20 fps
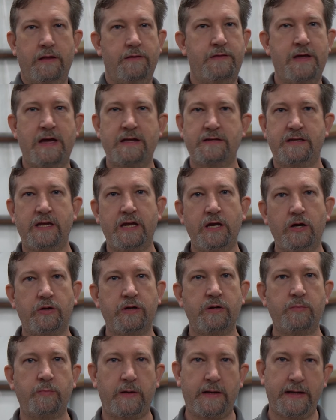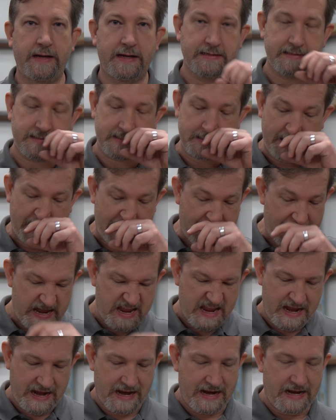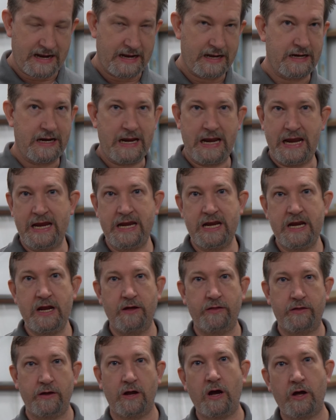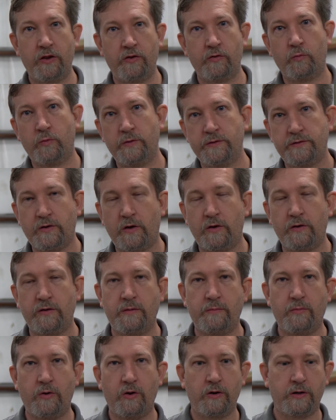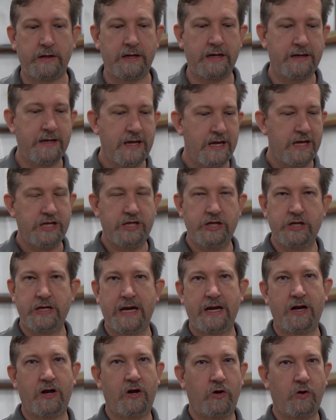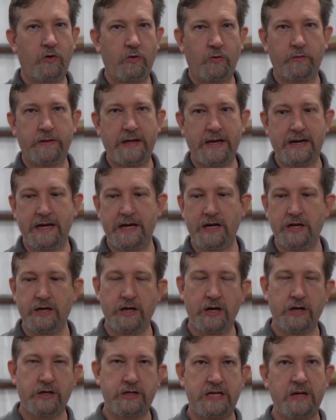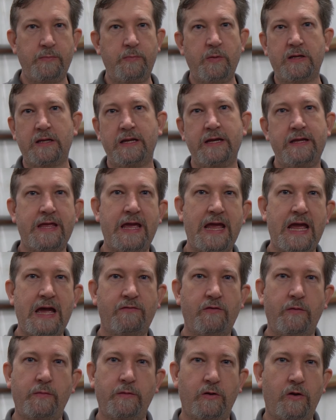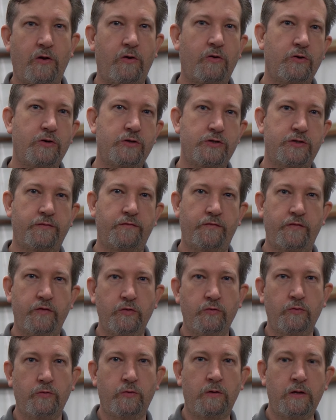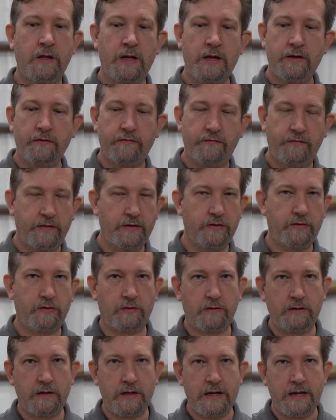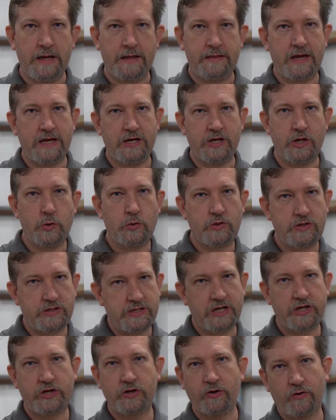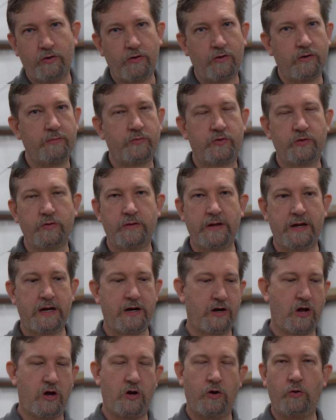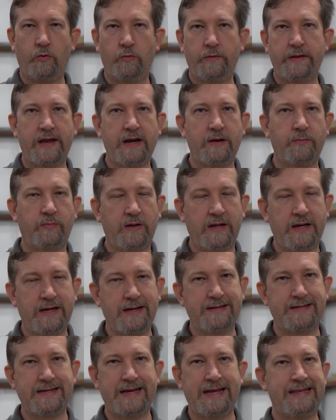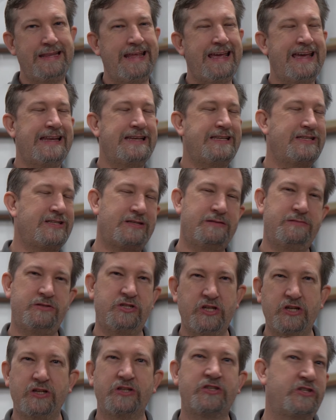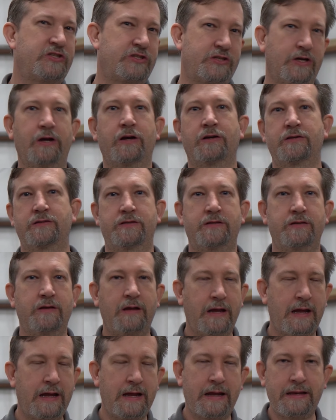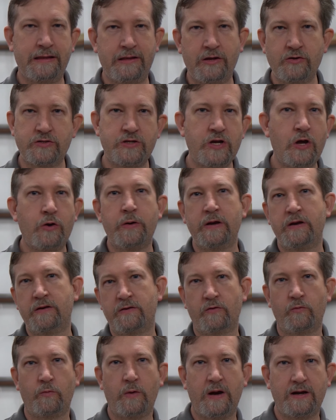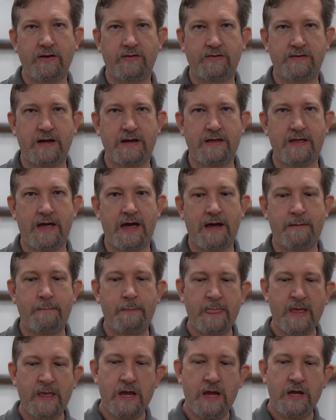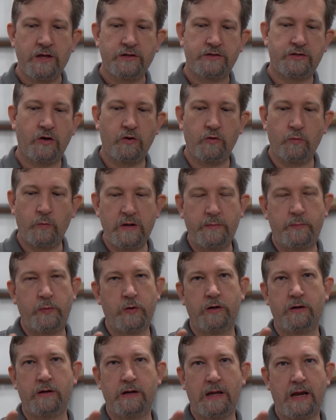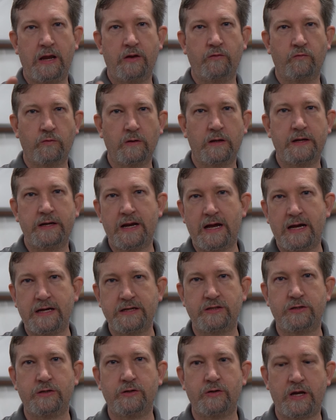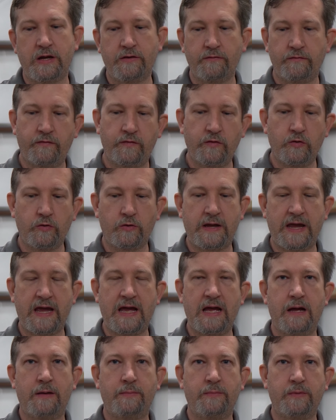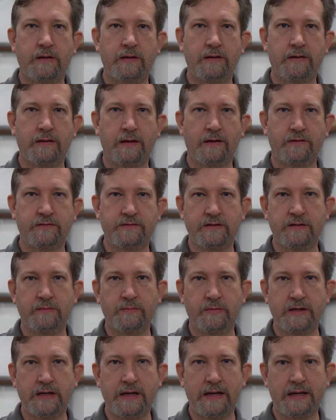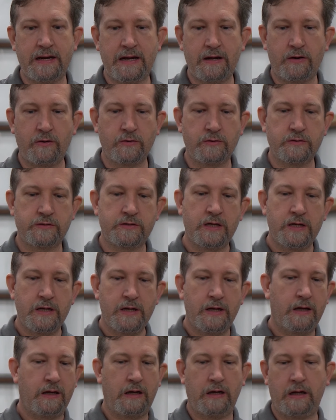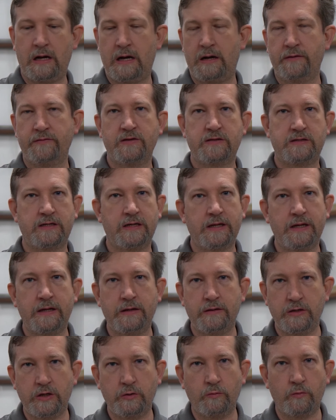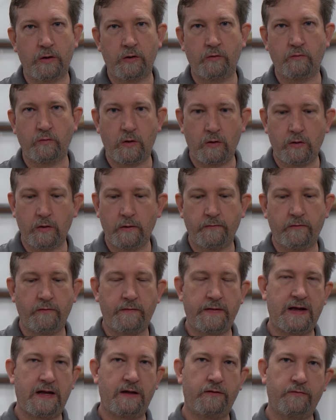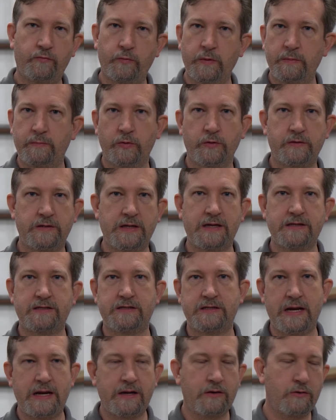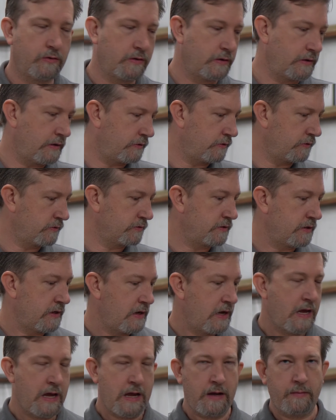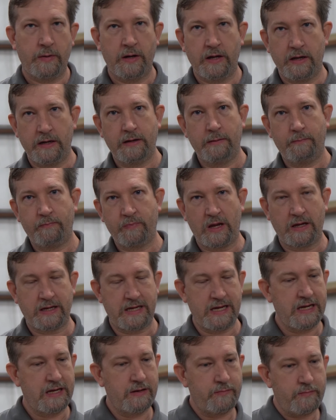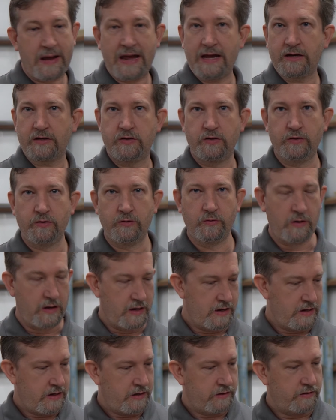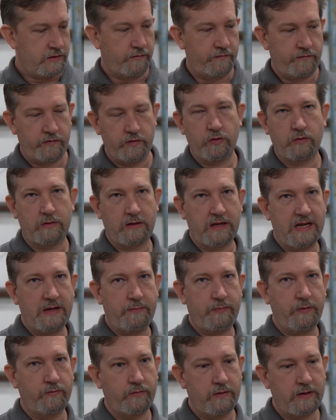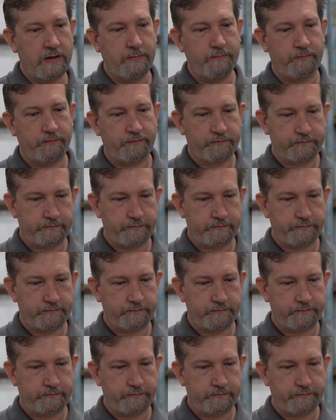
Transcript: that's held in place. And any of the other ones on the market, you got to hold that in. Typically they have a large fuel fill that you stick your arm through there to hold that in place, and that just sucks. There's no easier way to say that. So we put a really nice looking fuel cap assembly in ours. Obviously you want a rollover valve, we put that standard in ours. But again, back to the fuel clamping ring,